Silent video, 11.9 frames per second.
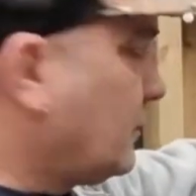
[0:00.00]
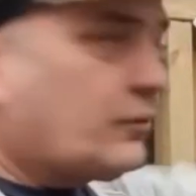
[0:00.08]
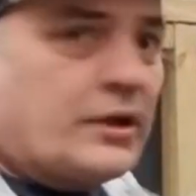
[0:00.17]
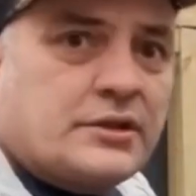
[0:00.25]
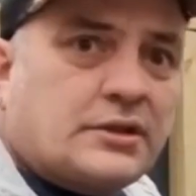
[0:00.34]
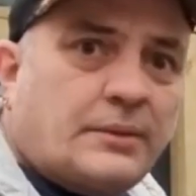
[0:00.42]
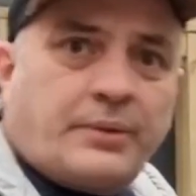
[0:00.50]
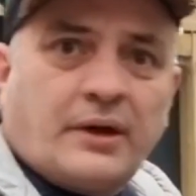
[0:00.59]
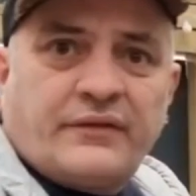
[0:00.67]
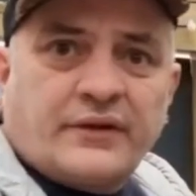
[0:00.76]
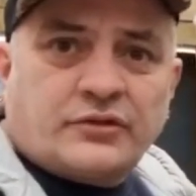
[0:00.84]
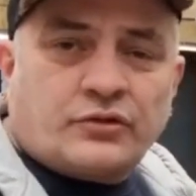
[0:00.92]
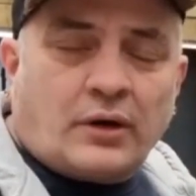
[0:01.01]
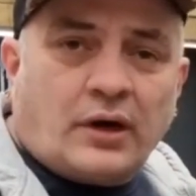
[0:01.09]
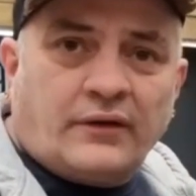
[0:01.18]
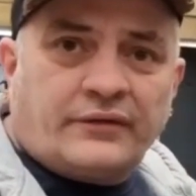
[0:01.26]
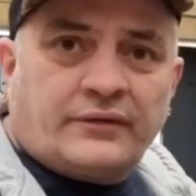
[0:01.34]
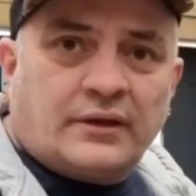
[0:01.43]
Whereas your
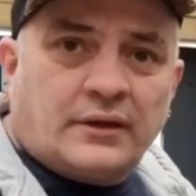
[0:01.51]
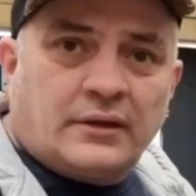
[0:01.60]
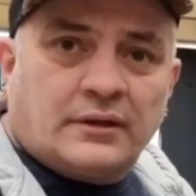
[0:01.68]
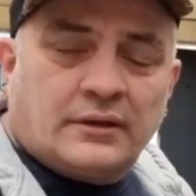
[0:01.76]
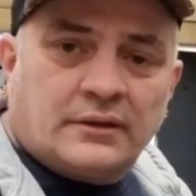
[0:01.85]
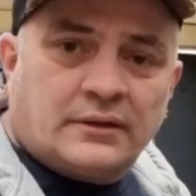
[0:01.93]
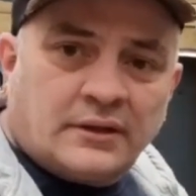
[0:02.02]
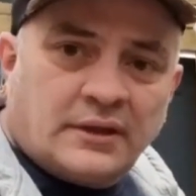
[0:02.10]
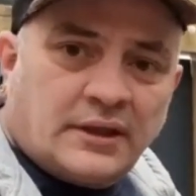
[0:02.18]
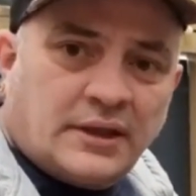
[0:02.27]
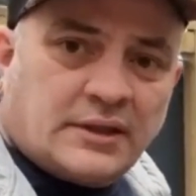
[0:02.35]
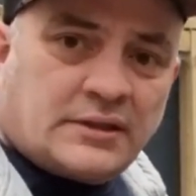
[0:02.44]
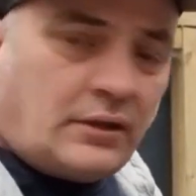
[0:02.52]
PerfectDraft is